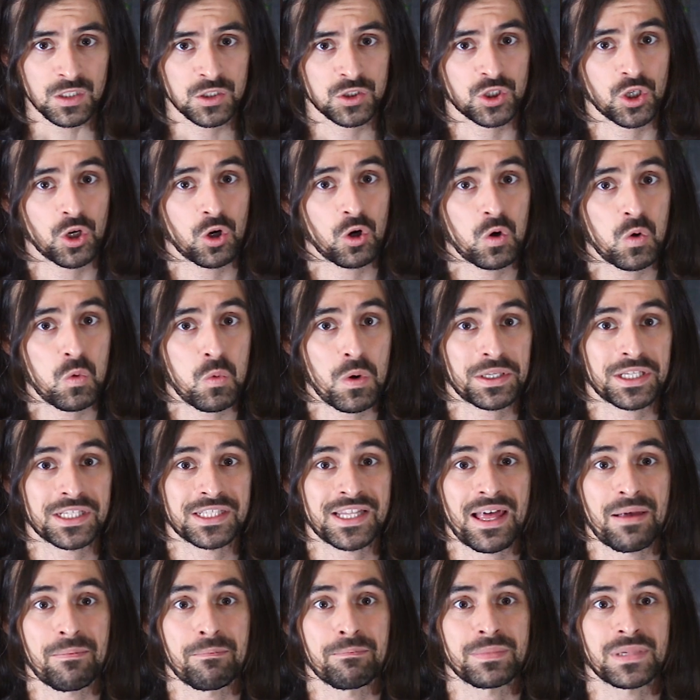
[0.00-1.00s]
So what does
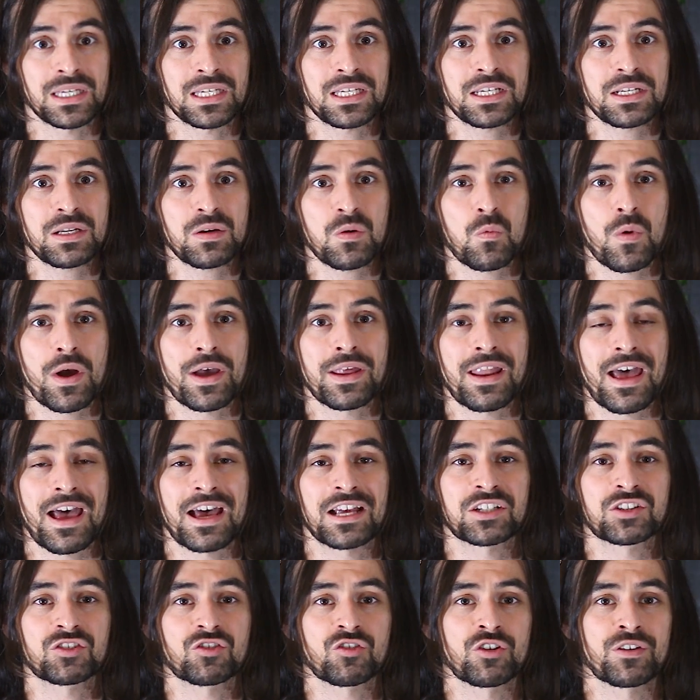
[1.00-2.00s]
that mean when
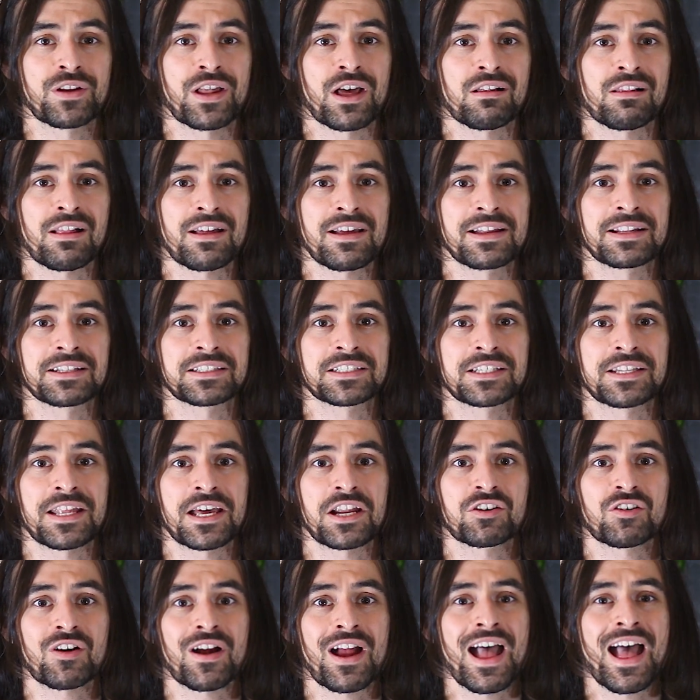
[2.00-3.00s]
Asterionella and
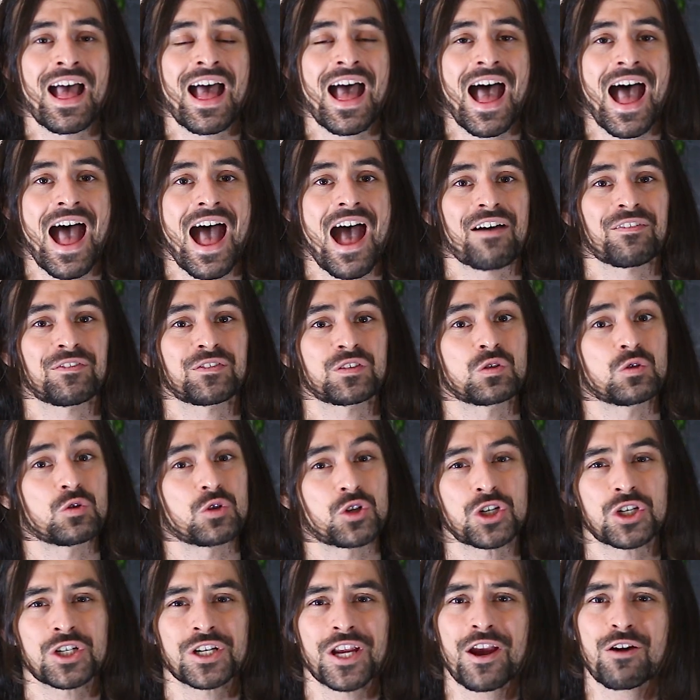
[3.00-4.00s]
Synedra have to
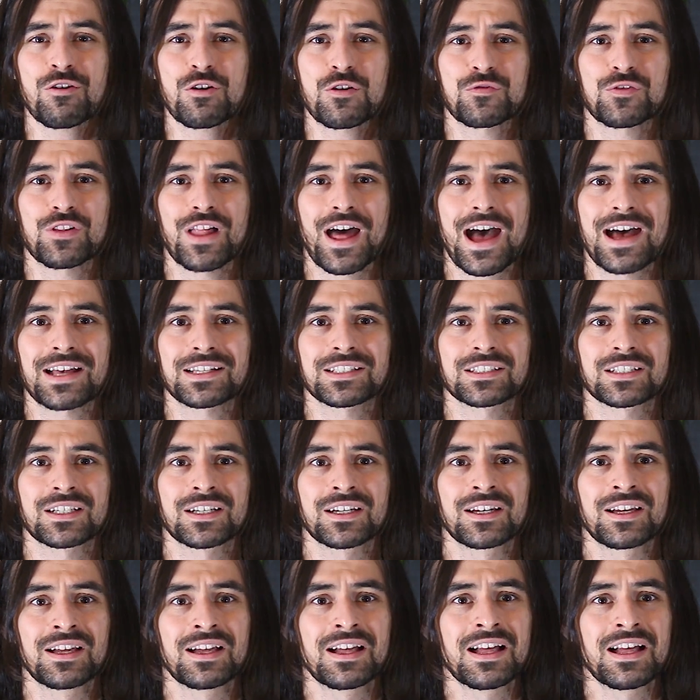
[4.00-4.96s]
share a flask?